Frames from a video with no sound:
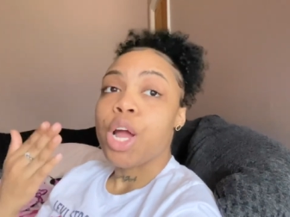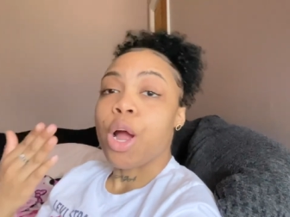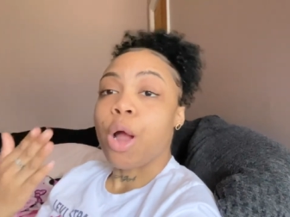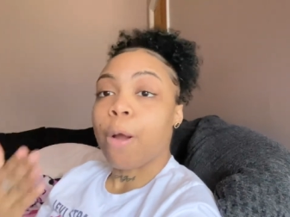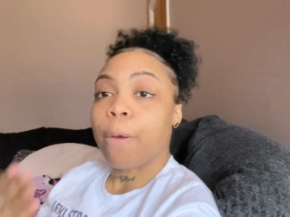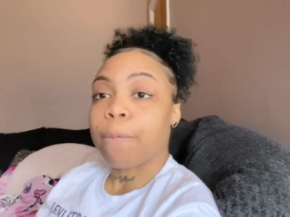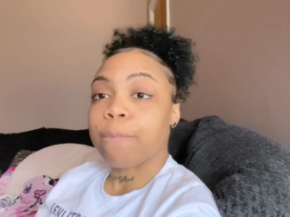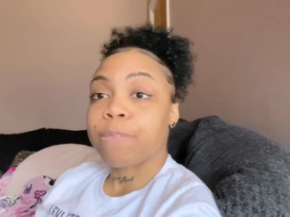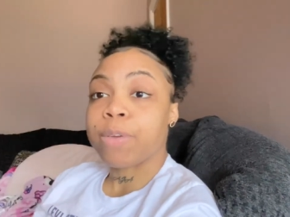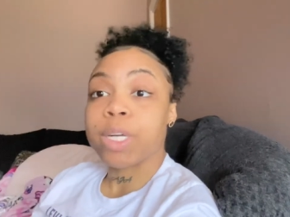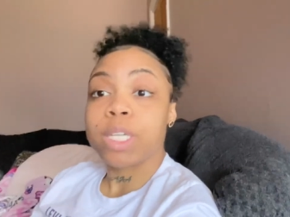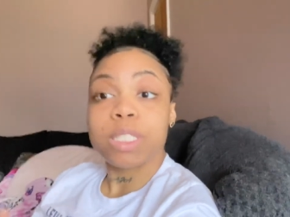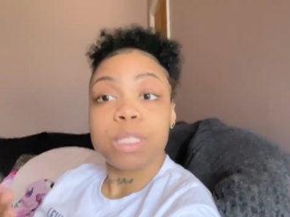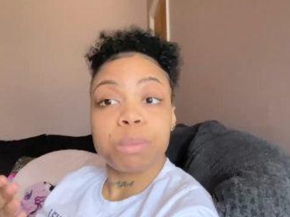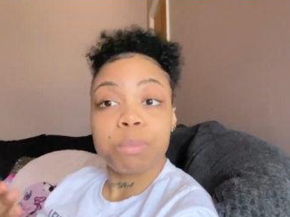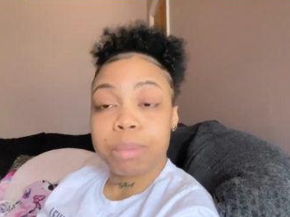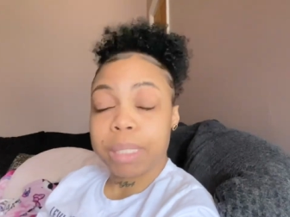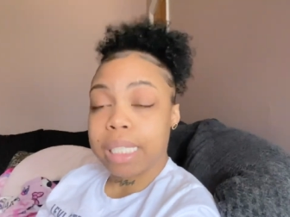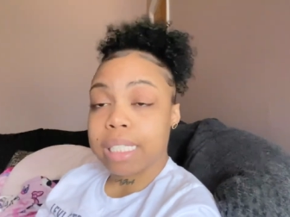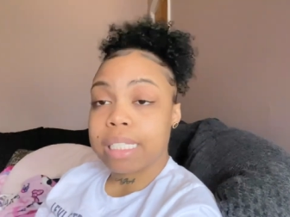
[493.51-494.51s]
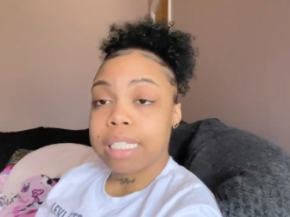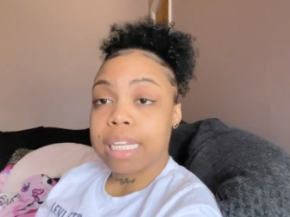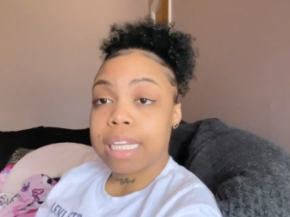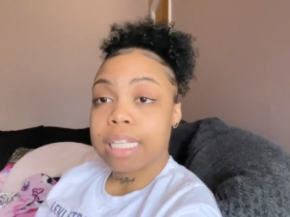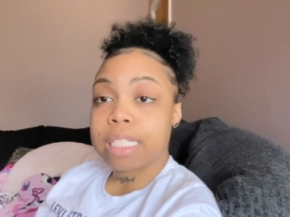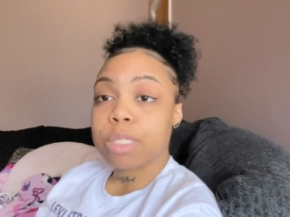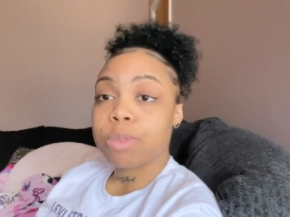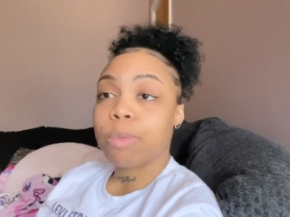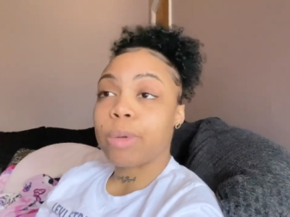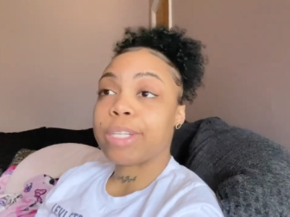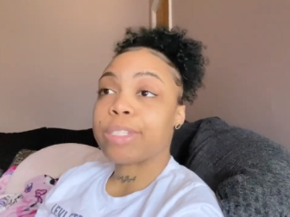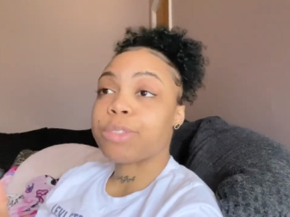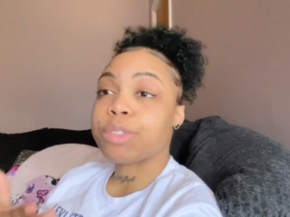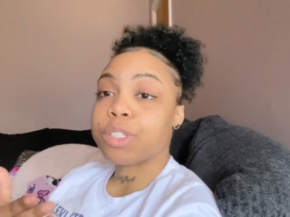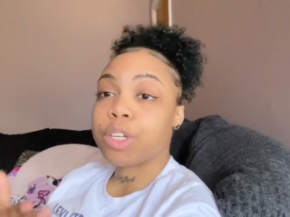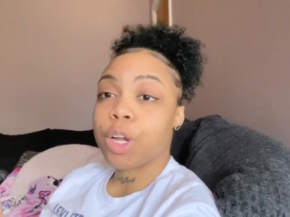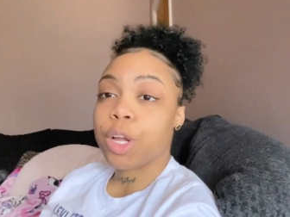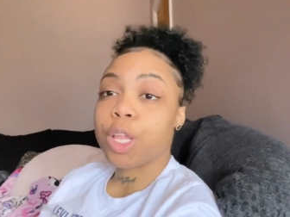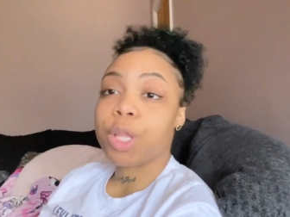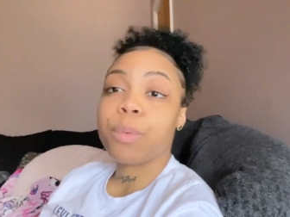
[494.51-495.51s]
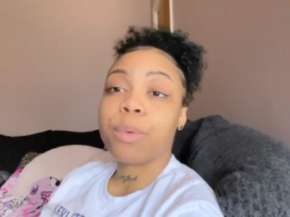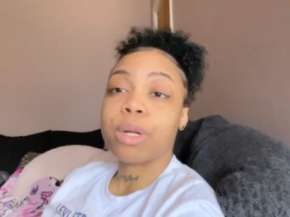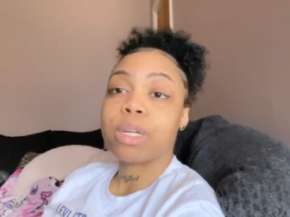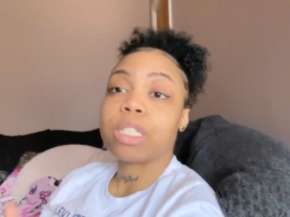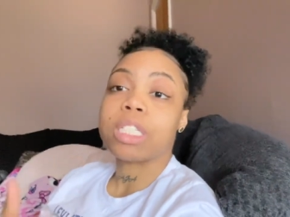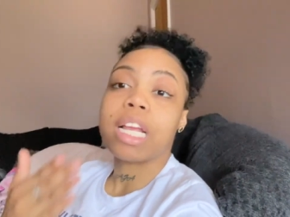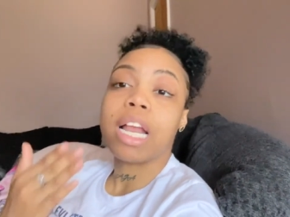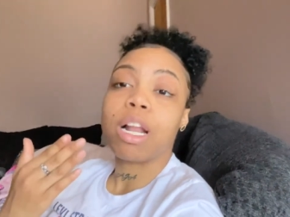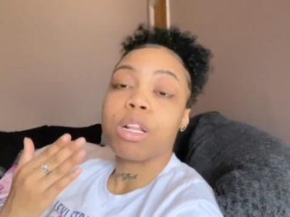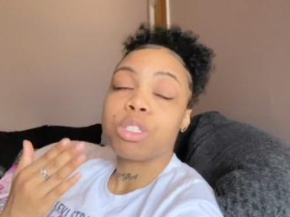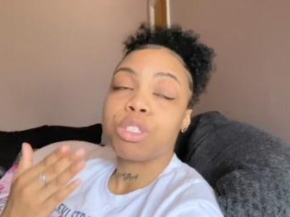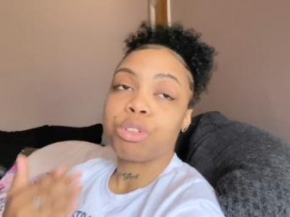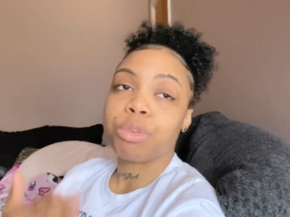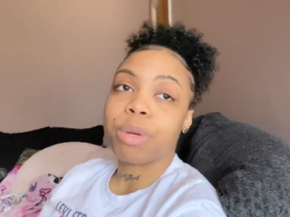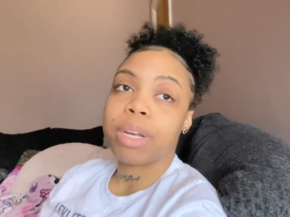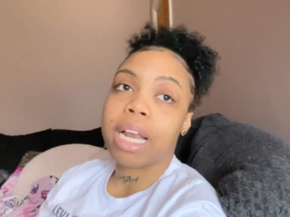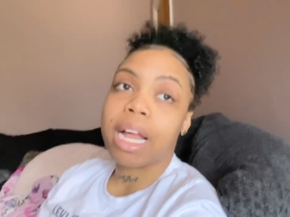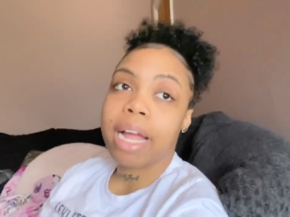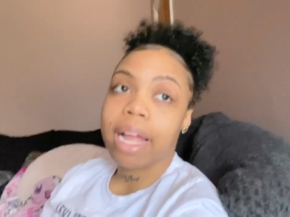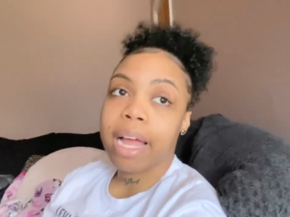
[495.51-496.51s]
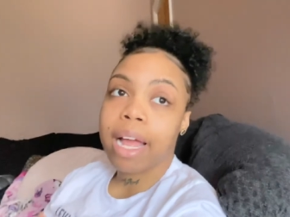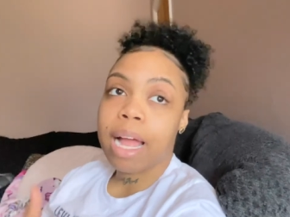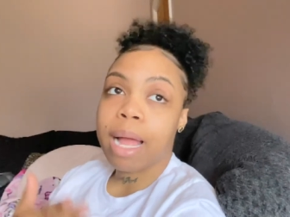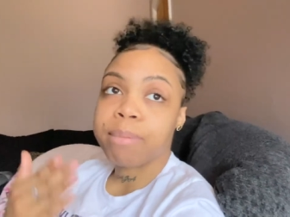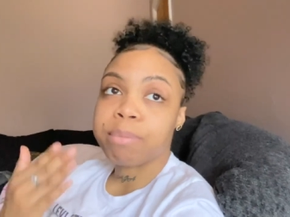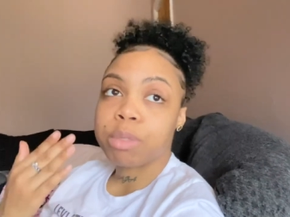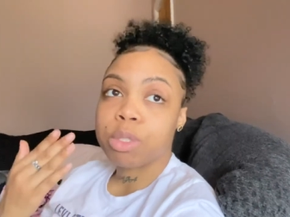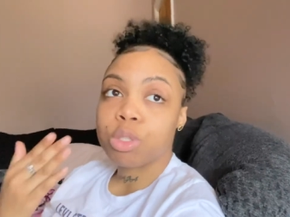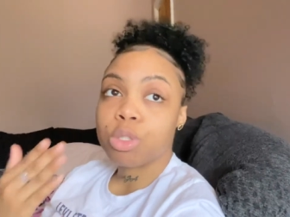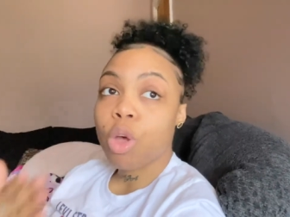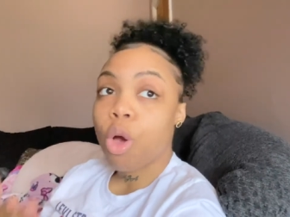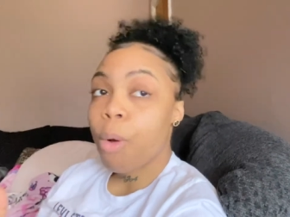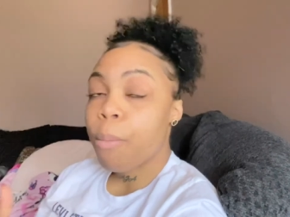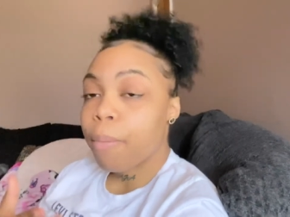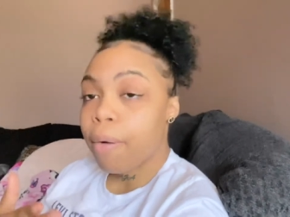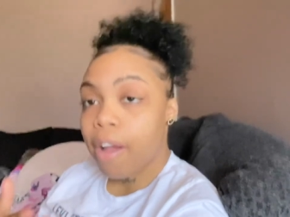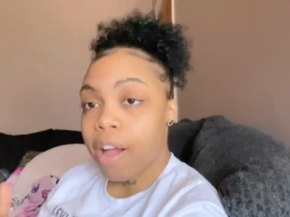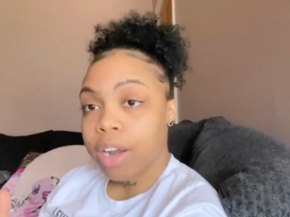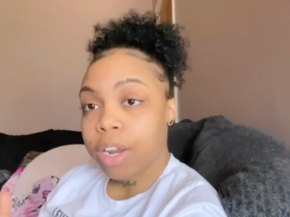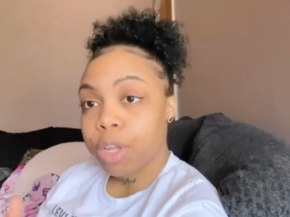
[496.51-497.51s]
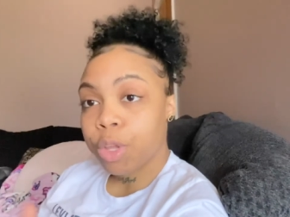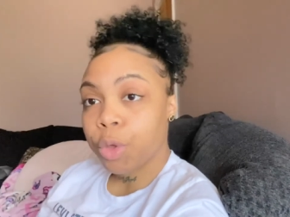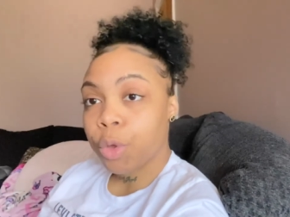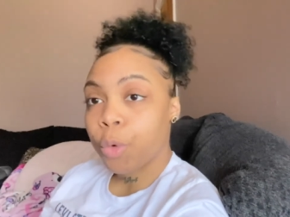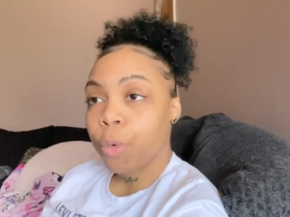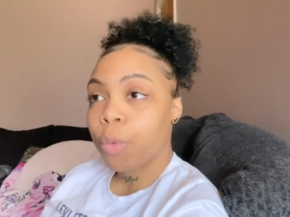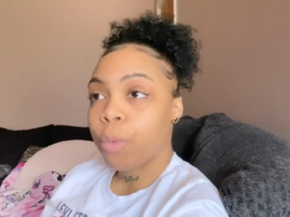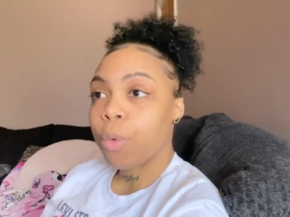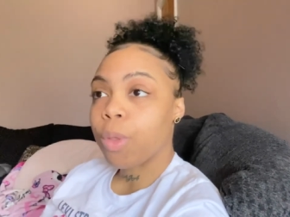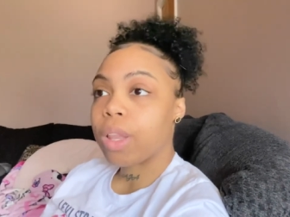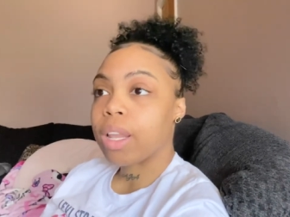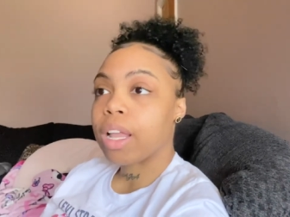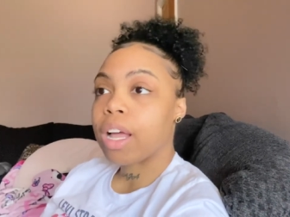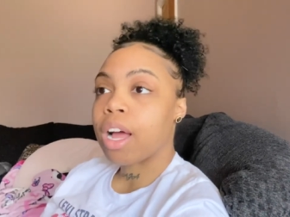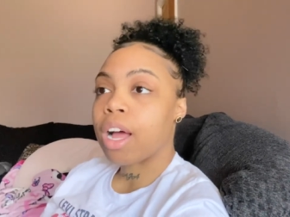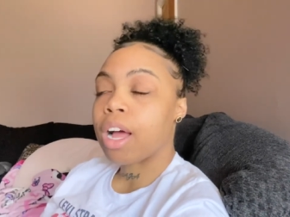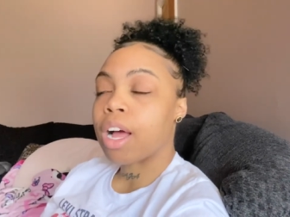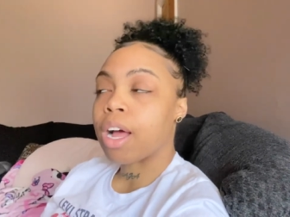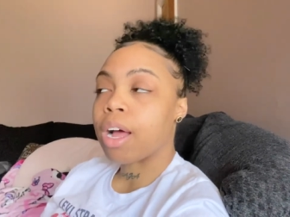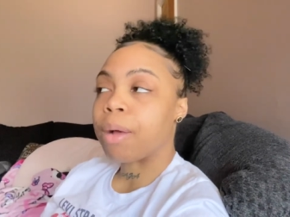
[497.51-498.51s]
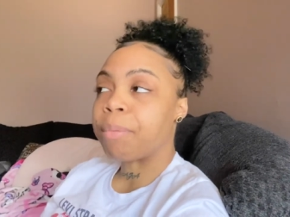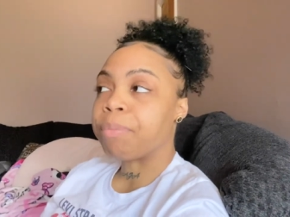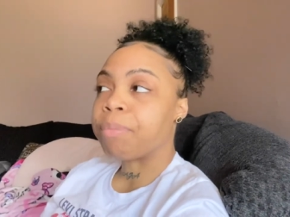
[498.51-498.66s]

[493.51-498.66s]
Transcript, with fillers: her first business which was girly world shout out to you Ania i'm so proud of you um,